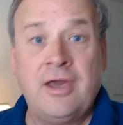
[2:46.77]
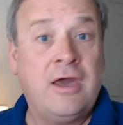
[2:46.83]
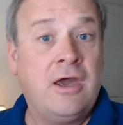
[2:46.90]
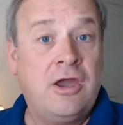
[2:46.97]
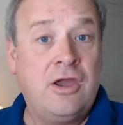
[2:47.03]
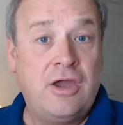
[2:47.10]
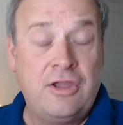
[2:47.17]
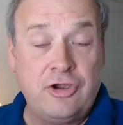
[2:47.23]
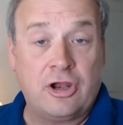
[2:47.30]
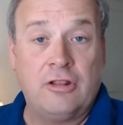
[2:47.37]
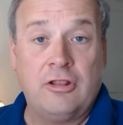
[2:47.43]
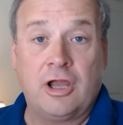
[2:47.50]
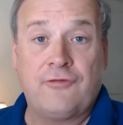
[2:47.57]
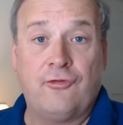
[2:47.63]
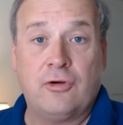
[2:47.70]
And you're going to
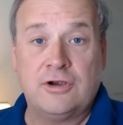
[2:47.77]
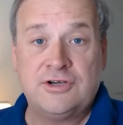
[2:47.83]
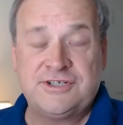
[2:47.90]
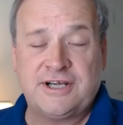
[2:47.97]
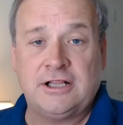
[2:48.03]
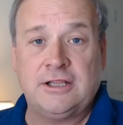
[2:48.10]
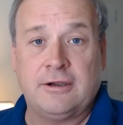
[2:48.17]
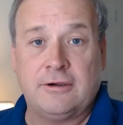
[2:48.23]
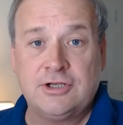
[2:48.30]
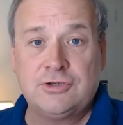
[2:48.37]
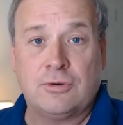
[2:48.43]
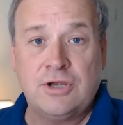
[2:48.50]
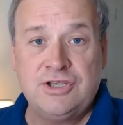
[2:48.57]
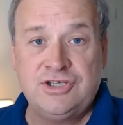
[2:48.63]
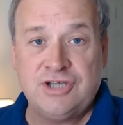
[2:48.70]
look for a
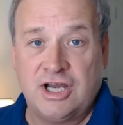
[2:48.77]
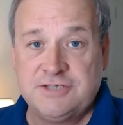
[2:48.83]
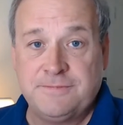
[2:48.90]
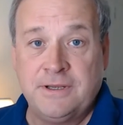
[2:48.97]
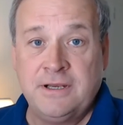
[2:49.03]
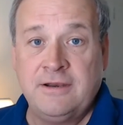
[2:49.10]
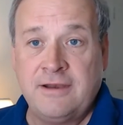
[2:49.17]
declaratory judgment.